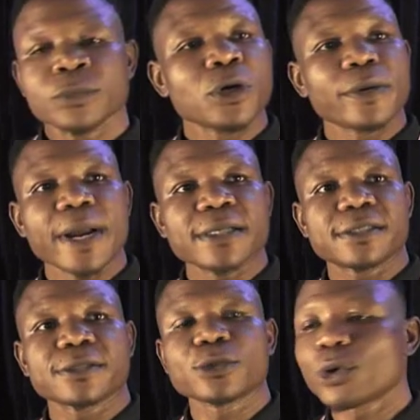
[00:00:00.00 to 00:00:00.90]
All right,
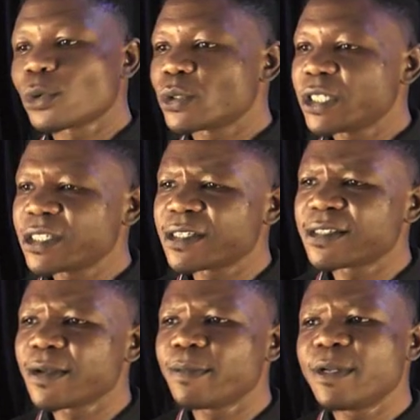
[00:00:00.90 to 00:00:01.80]
so this is
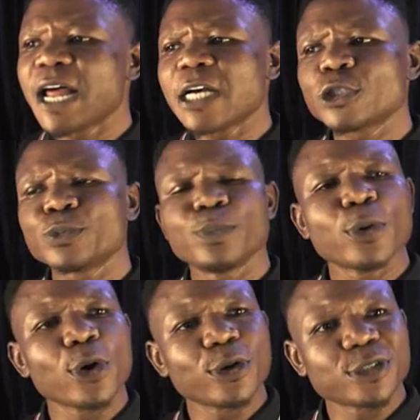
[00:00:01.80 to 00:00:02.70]
the
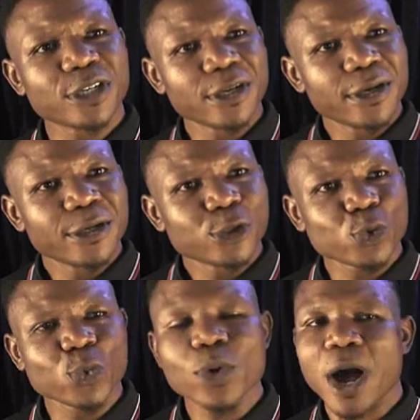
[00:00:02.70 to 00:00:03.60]
dashboard
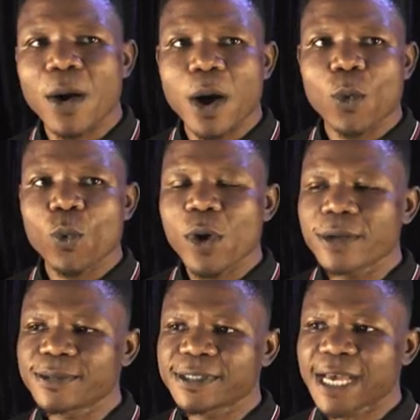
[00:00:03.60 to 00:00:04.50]
to our
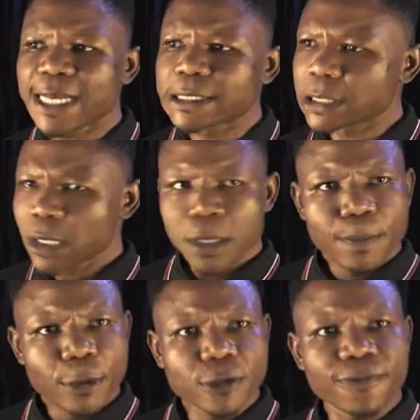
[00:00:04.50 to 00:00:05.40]
website.
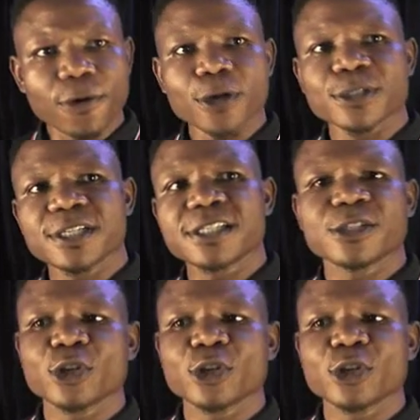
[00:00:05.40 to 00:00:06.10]
But of course, this is